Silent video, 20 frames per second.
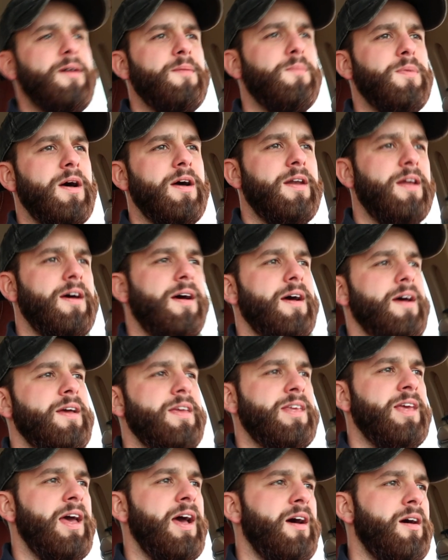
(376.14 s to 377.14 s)
But
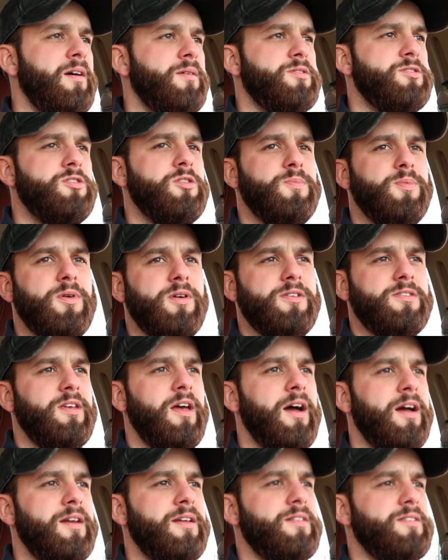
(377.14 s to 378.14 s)
yeah, super
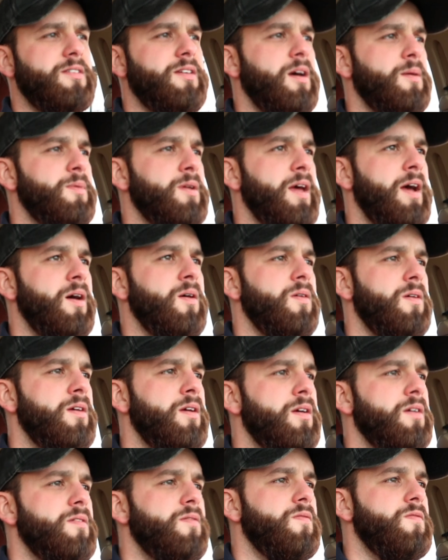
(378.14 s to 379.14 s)
excited. It's coming out
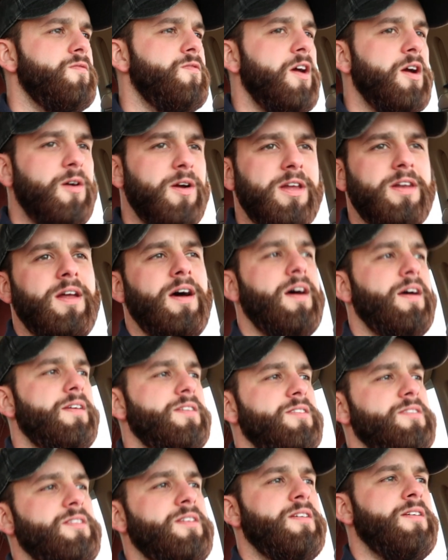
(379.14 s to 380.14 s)
very
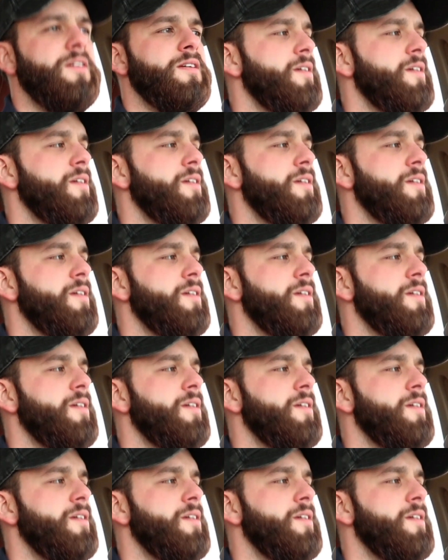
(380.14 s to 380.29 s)
nice.